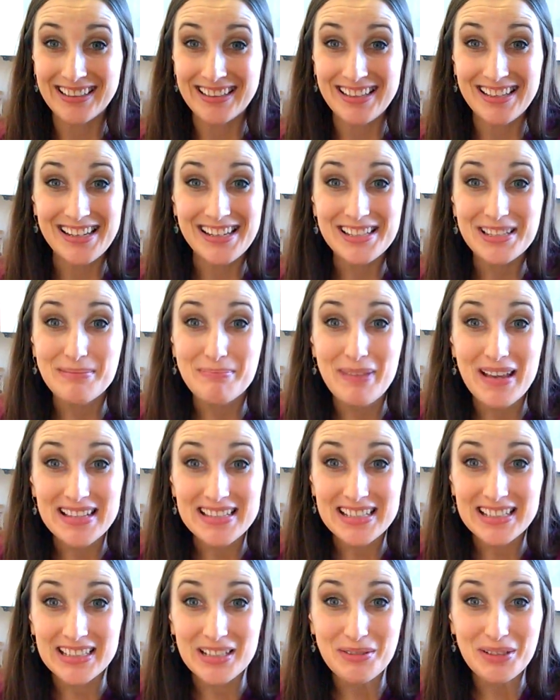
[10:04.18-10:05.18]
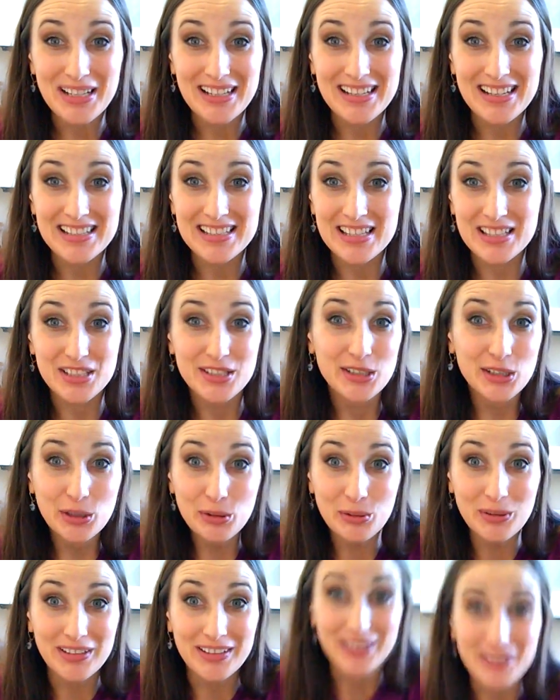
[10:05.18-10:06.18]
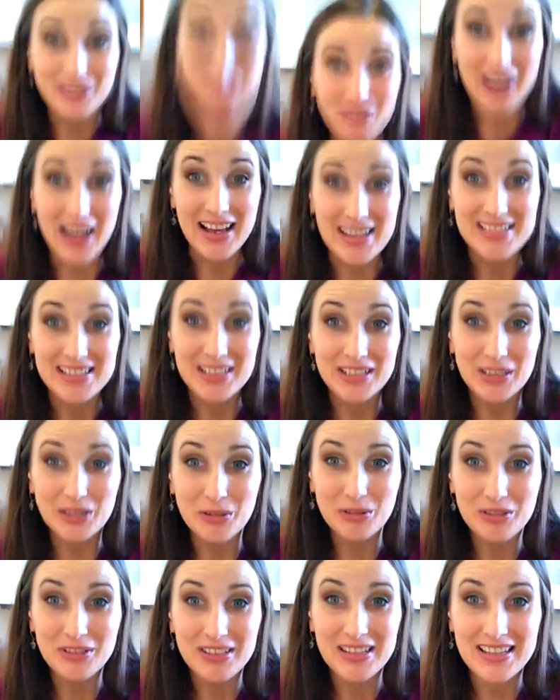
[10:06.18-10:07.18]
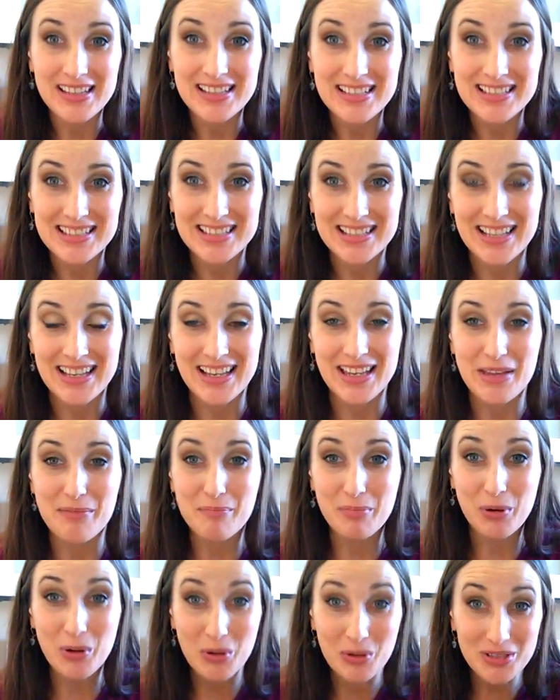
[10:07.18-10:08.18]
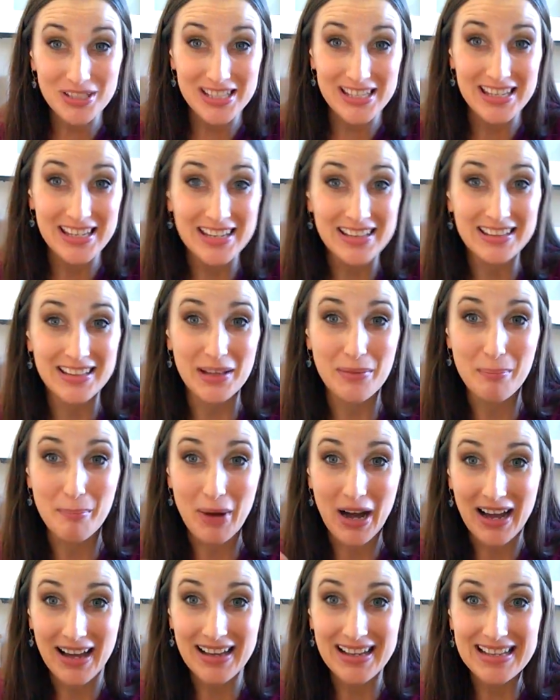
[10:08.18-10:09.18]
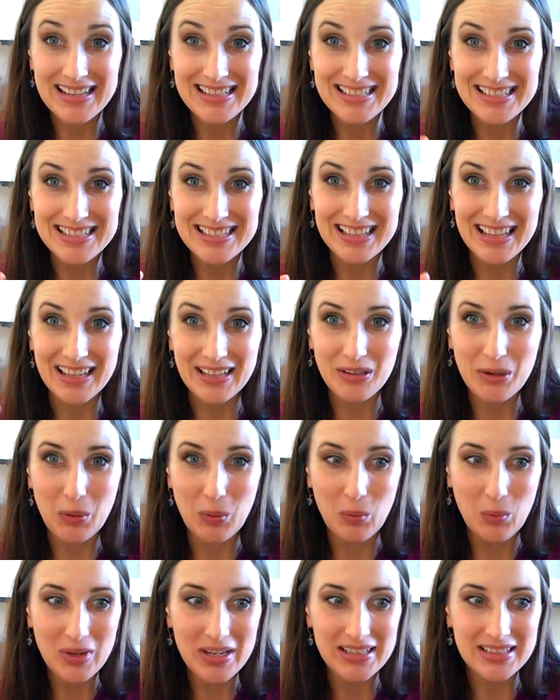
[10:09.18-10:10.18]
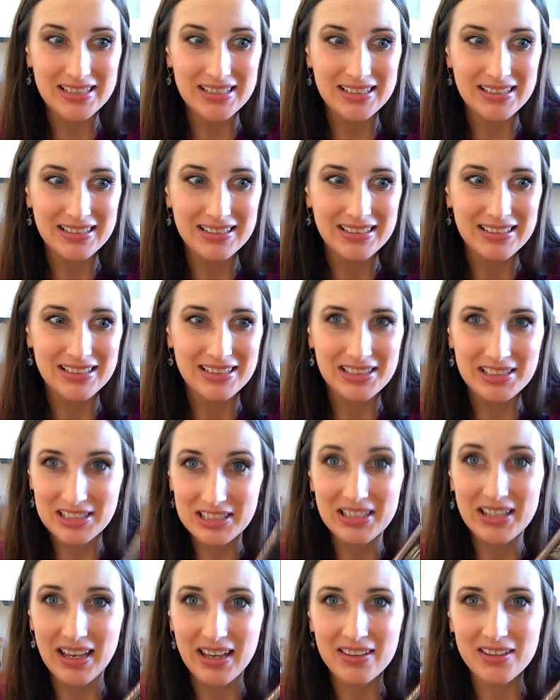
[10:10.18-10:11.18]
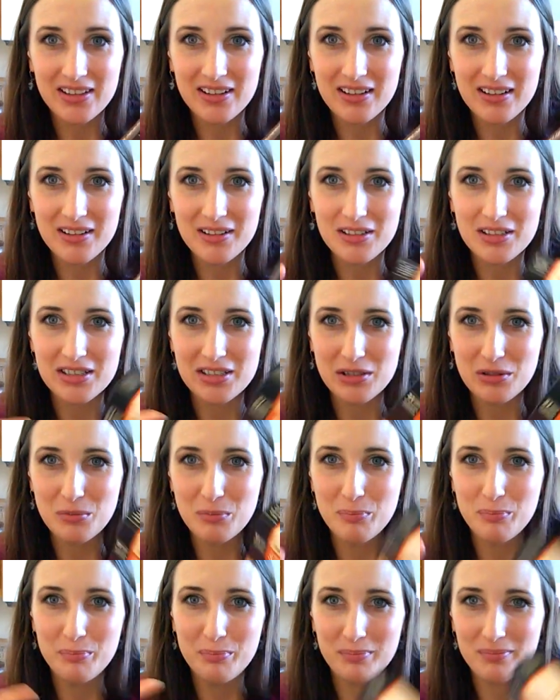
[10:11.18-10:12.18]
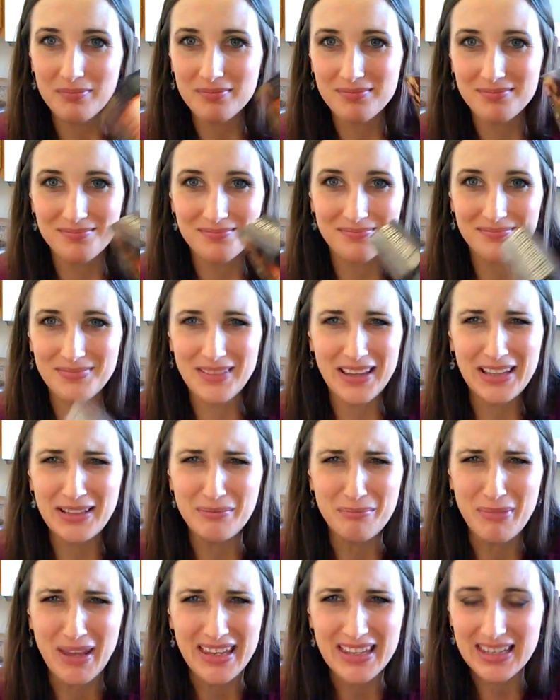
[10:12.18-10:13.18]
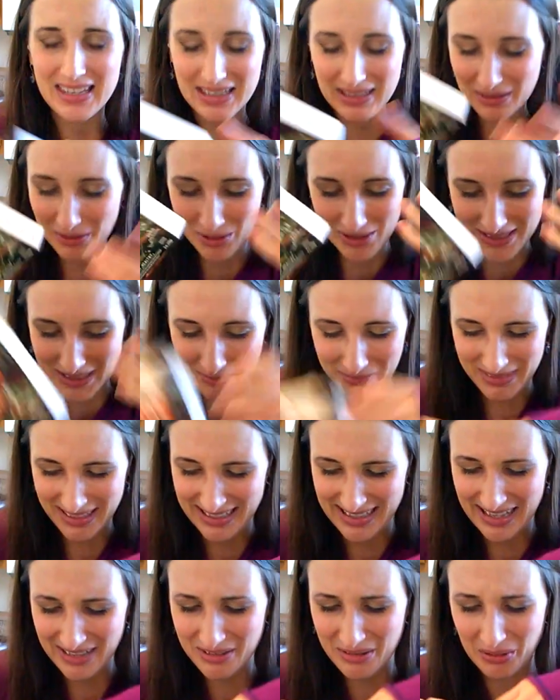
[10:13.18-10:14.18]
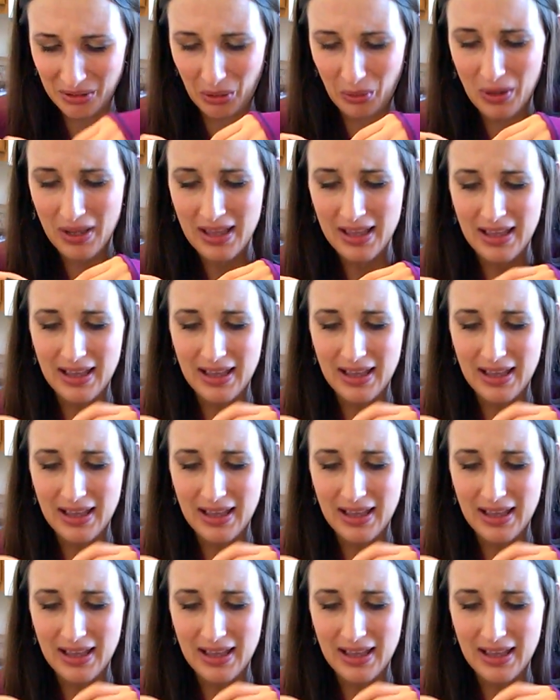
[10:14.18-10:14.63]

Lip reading: It is basically what it is gluten, you guys. Gluten is a protein that binds like wheat together in baking or something, I don't know.